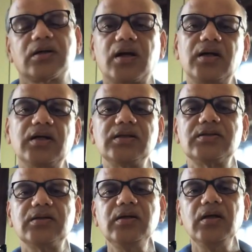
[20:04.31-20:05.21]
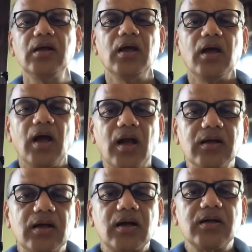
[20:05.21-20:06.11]
current density,
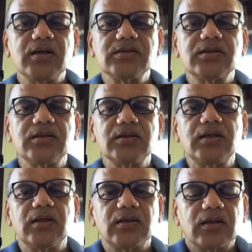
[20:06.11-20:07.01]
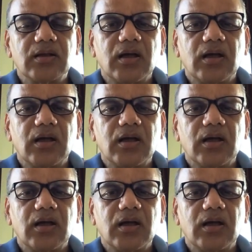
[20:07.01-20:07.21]
and current density then